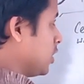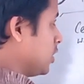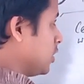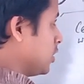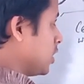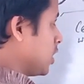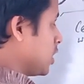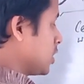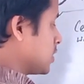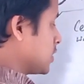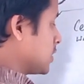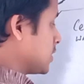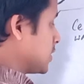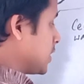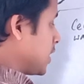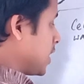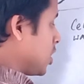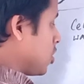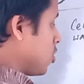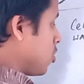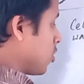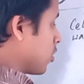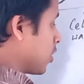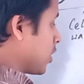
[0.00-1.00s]
in the
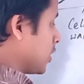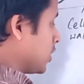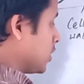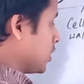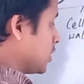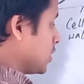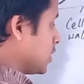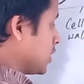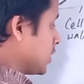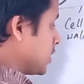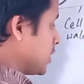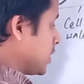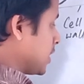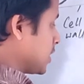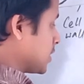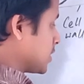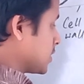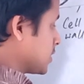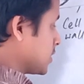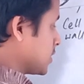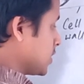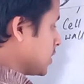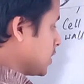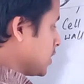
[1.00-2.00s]
cell organelle.
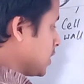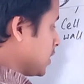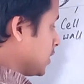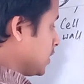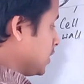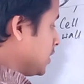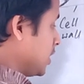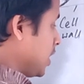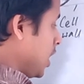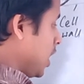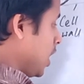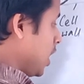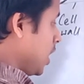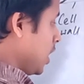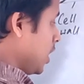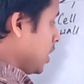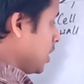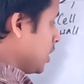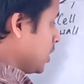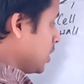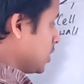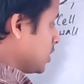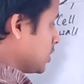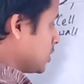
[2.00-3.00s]
Yes,
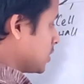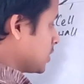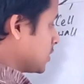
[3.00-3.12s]
the